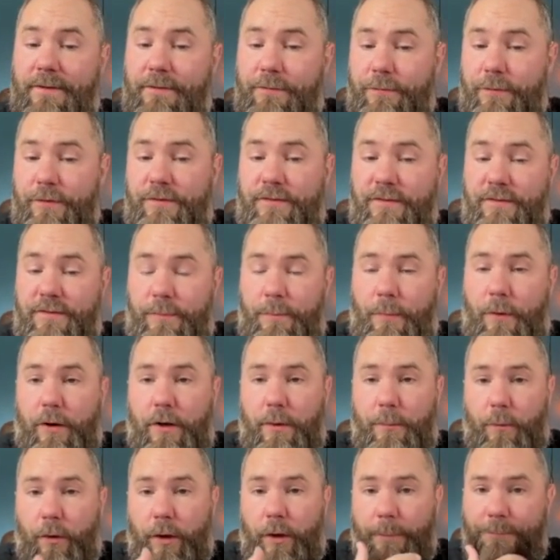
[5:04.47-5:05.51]
versus
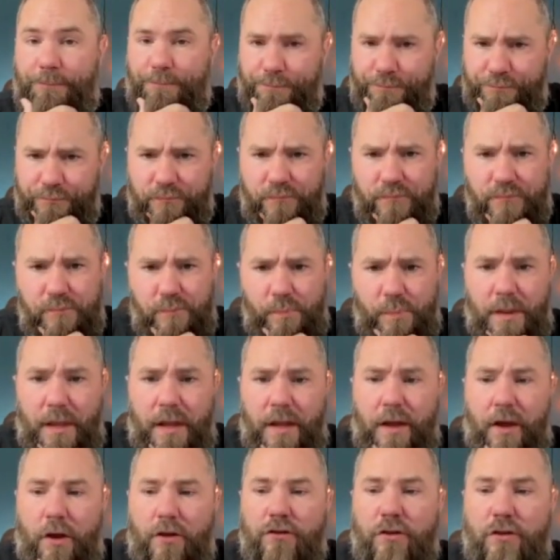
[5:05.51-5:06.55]
Baltimore.
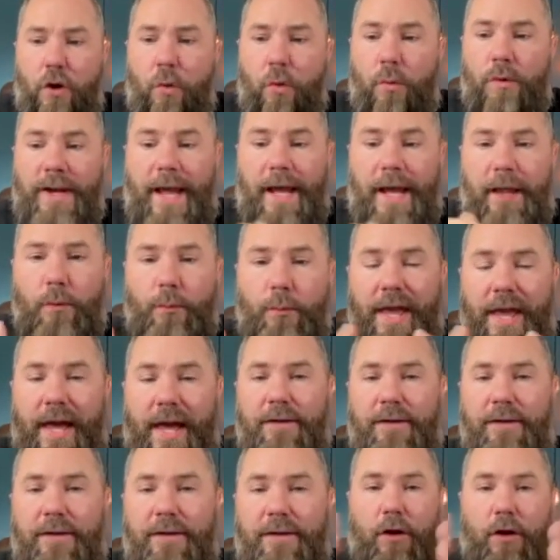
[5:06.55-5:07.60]
So now that we
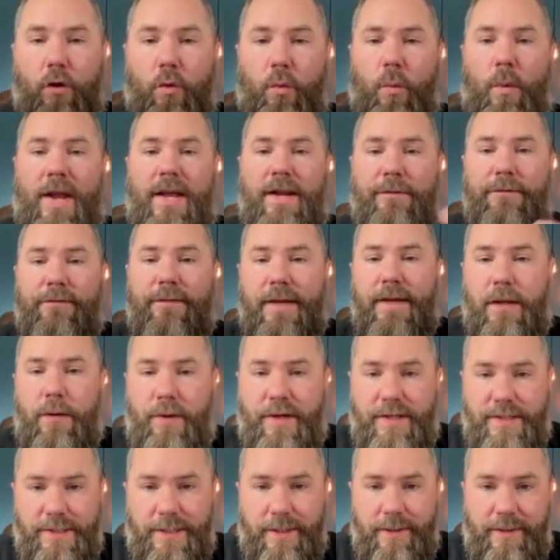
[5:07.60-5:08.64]
have a great video
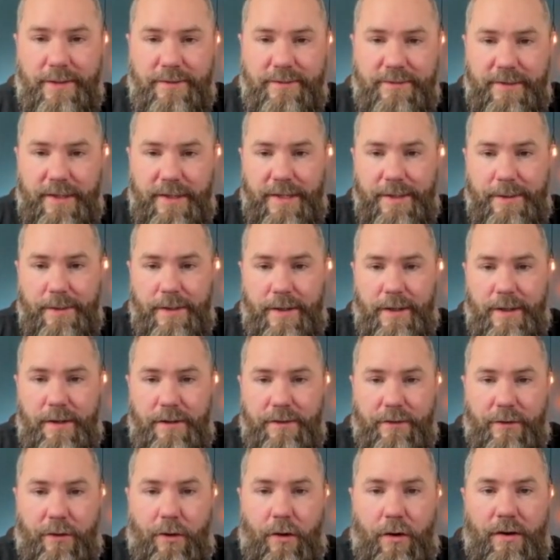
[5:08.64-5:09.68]
idea, let's take
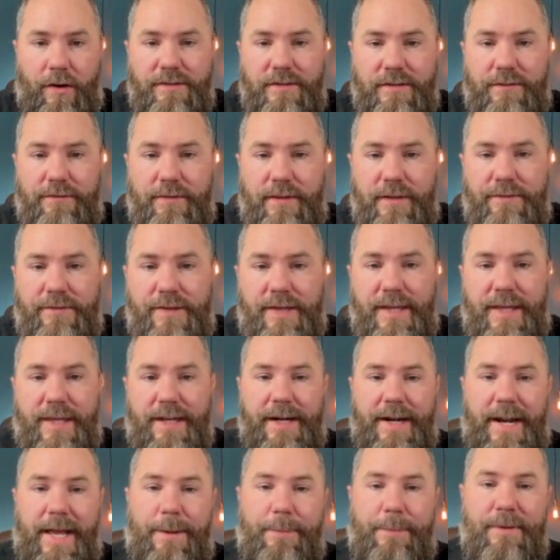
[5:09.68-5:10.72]
the cost of living in
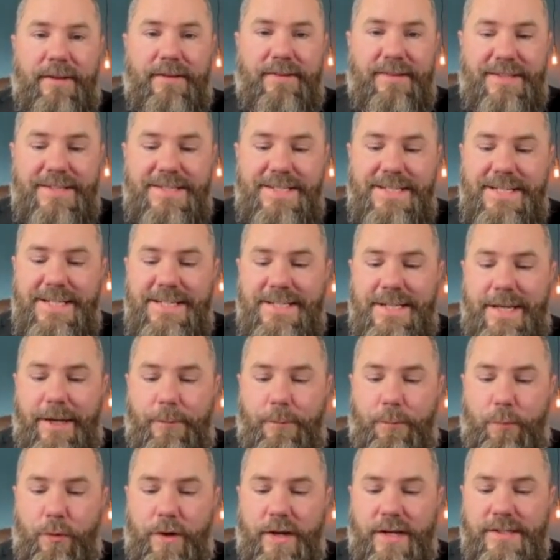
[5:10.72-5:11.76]
Annapolis, a
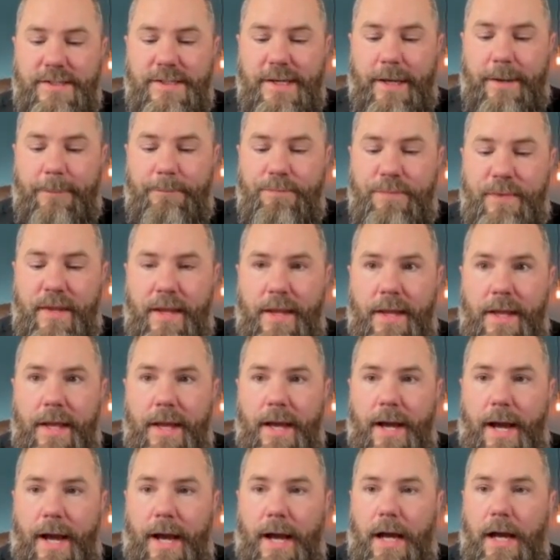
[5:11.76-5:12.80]
detailed breakdown.
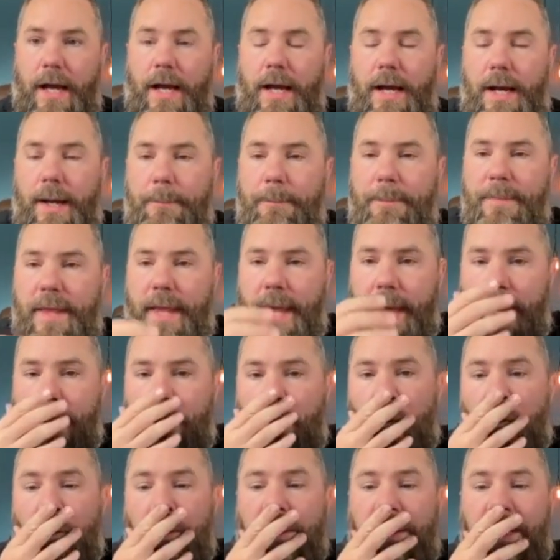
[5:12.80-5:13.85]

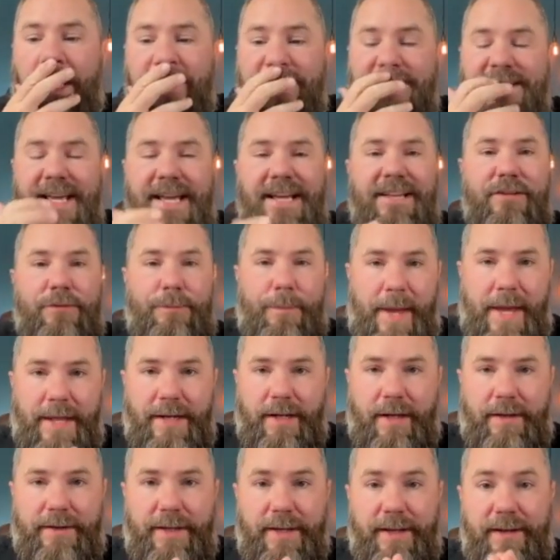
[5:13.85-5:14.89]
And let's expand
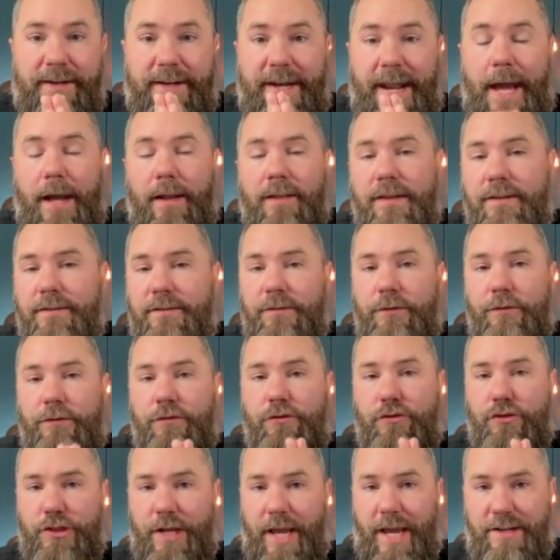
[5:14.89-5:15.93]
on it. Now let's
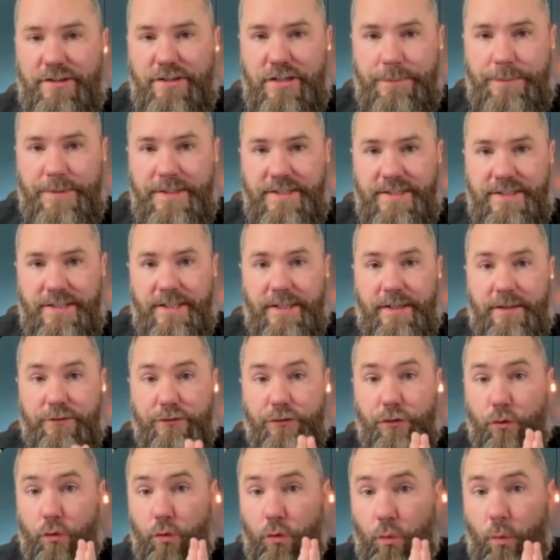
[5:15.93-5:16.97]
use ChatGPT
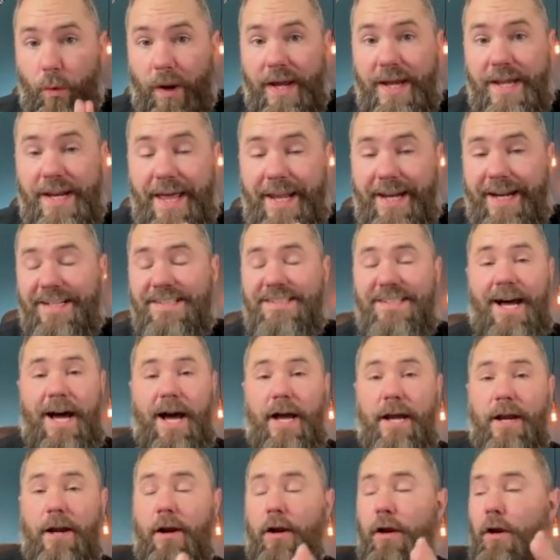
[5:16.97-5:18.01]
to write an
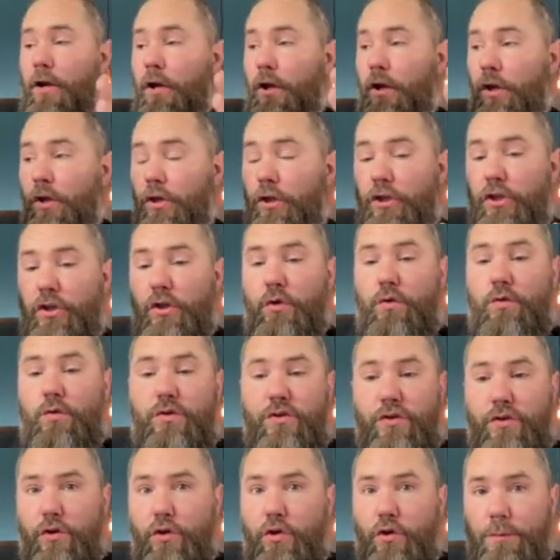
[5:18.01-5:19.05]
entire
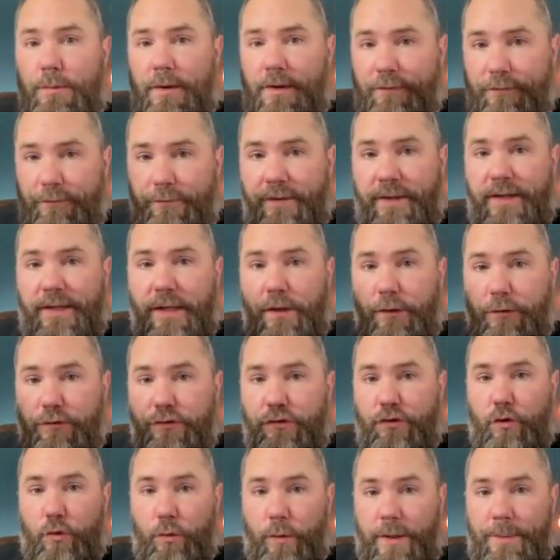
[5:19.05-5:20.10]
YouTube video
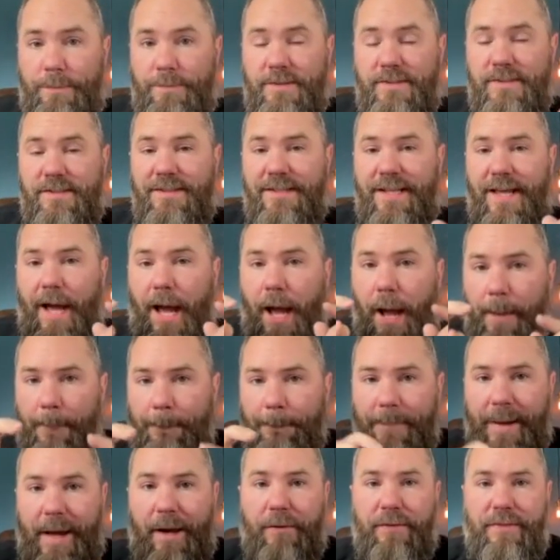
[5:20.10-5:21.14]
script
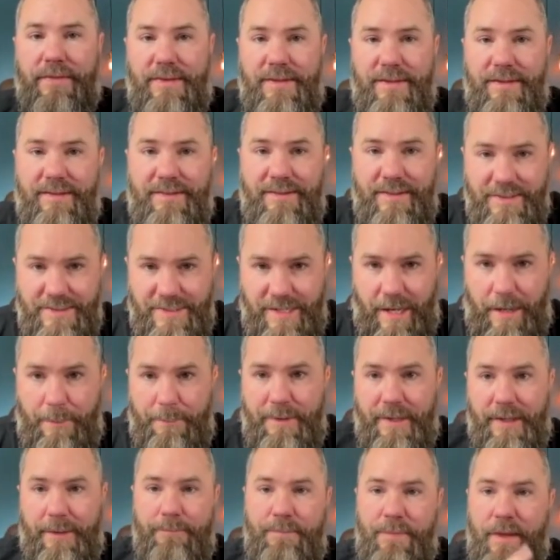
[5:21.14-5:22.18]
about this
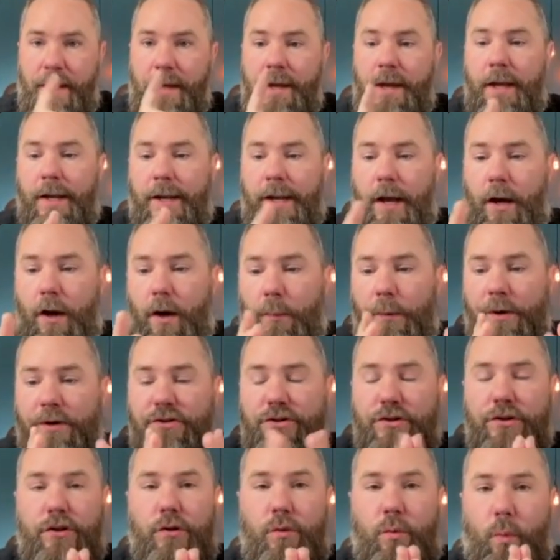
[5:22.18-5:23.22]
topic. Now, I want to
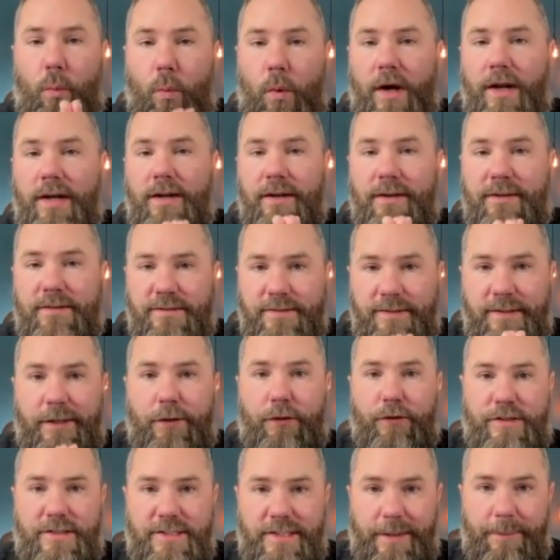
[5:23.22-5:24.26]
show you one
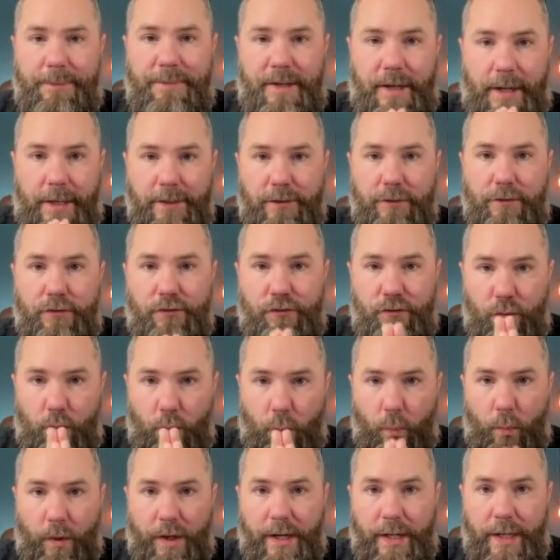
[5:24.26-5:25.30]
secret tip that I use
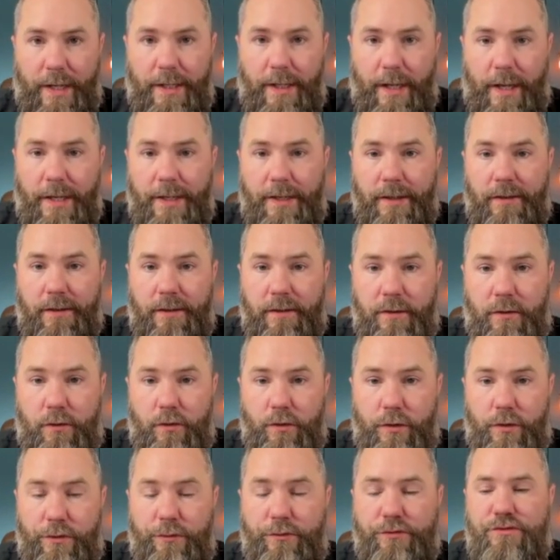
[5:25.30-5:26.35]
when I
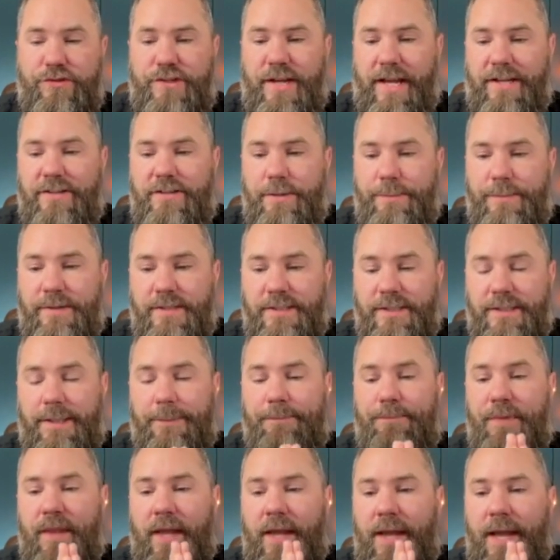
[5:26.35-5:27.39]
use ChatGPT,
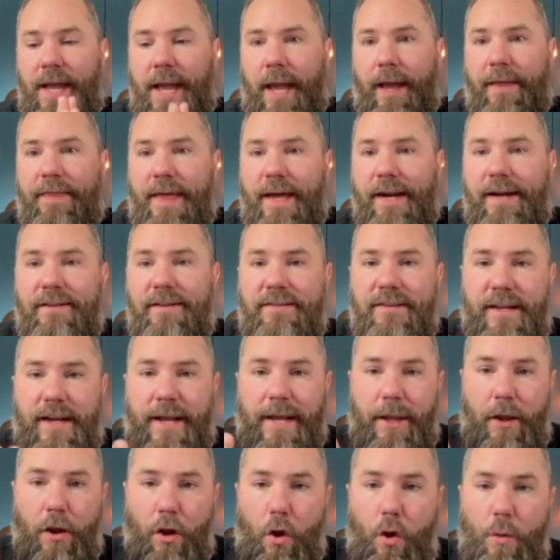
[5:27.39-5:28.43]
and that is that
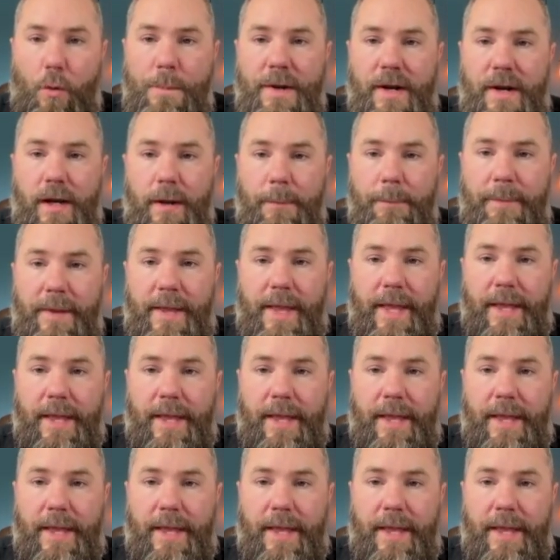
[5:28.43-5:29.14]
I open up a